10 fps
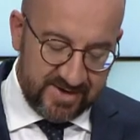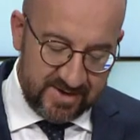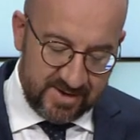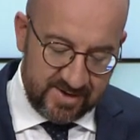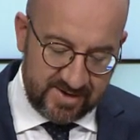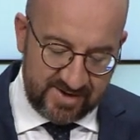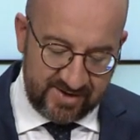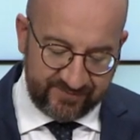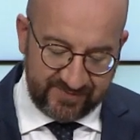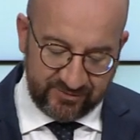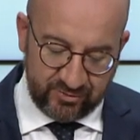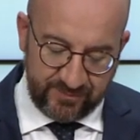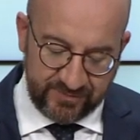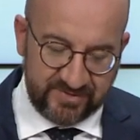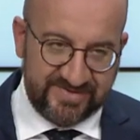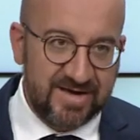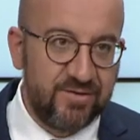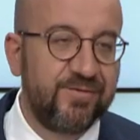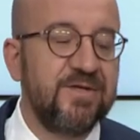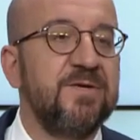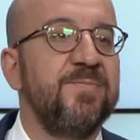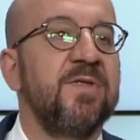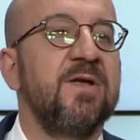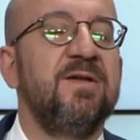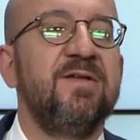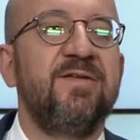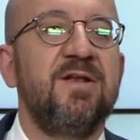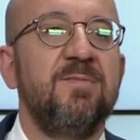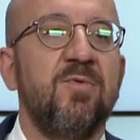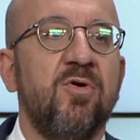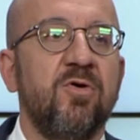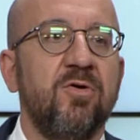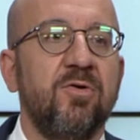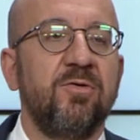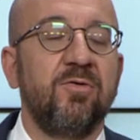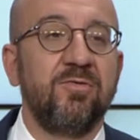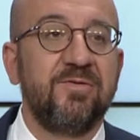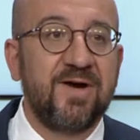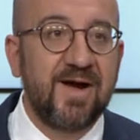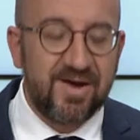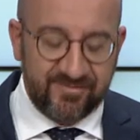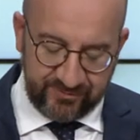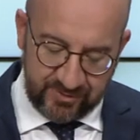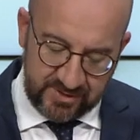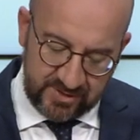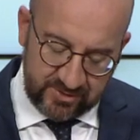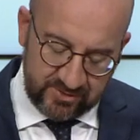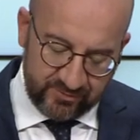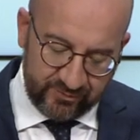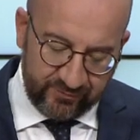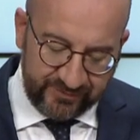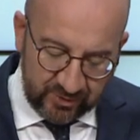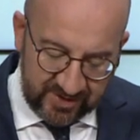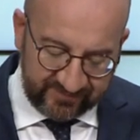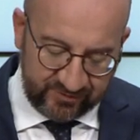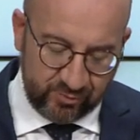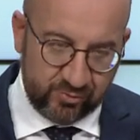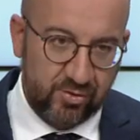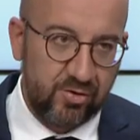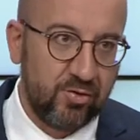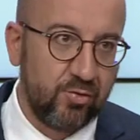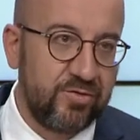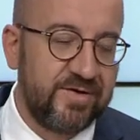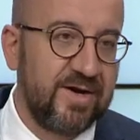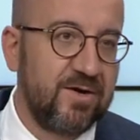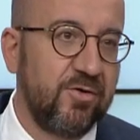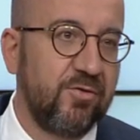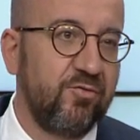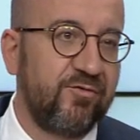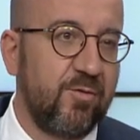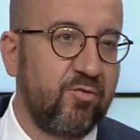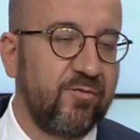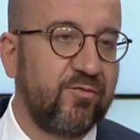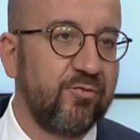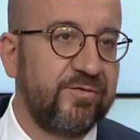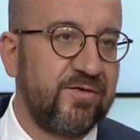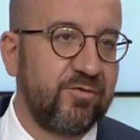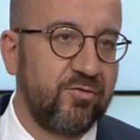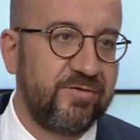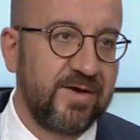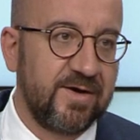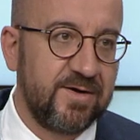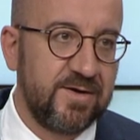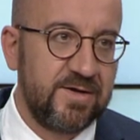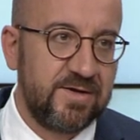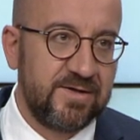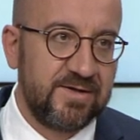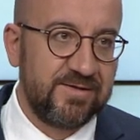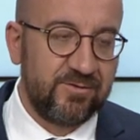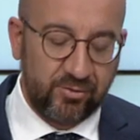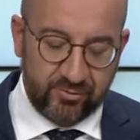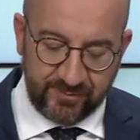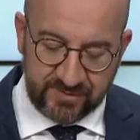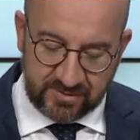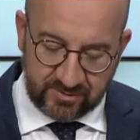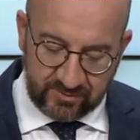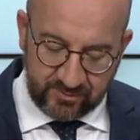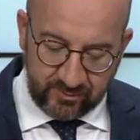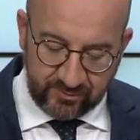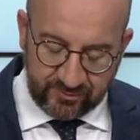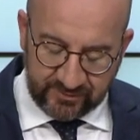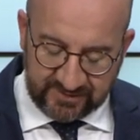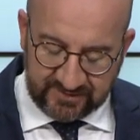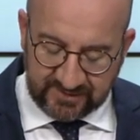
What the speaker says: the demands for international investigation to establish just how serious the violations have been which we are facing on the ground,